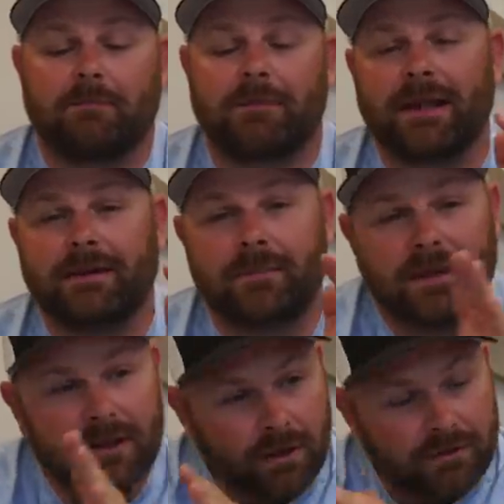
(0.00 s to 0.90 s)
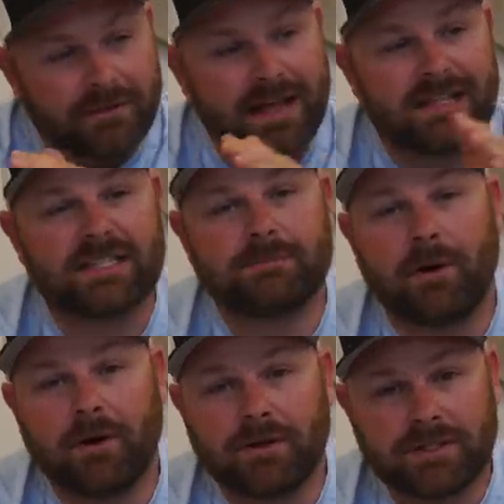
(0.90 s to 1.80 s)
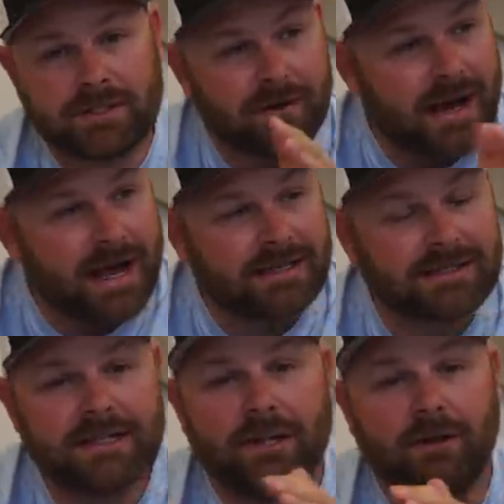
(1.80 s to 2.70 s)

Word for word: But look for that sparse grass.